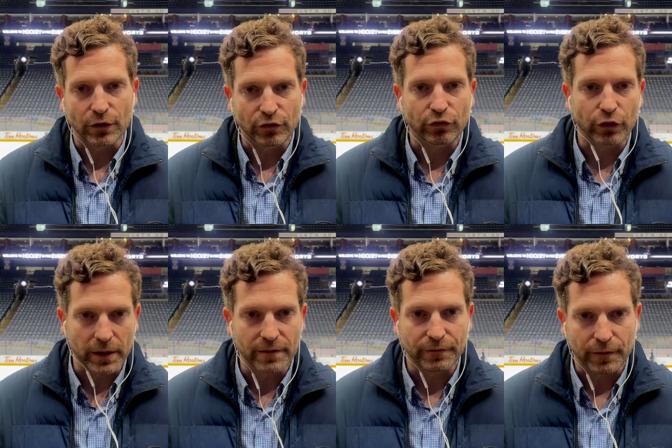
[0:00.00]
He's just
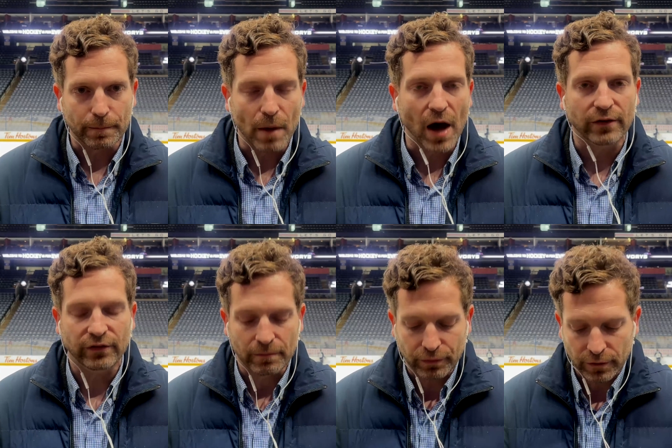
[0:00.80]
looking for
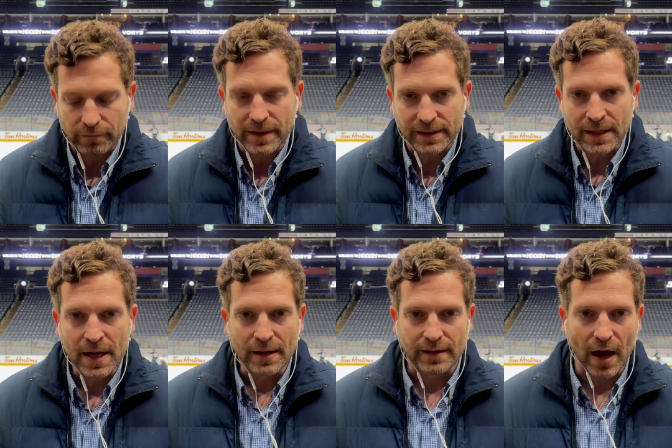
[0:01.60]
modest improvements
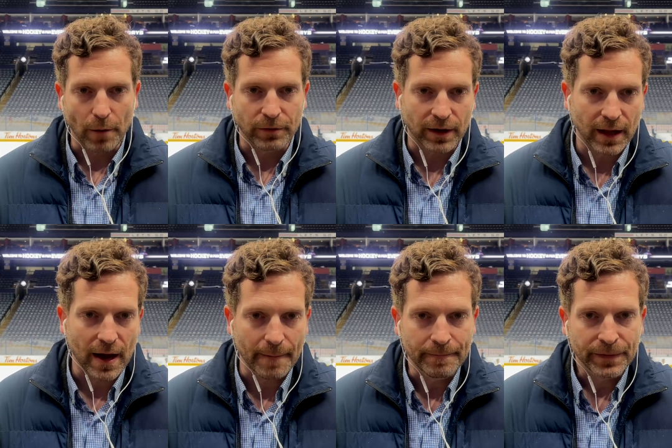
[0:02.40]
to help the
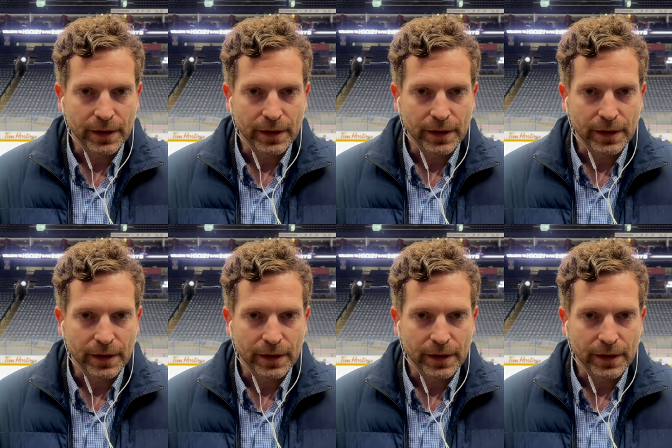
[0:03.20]
club,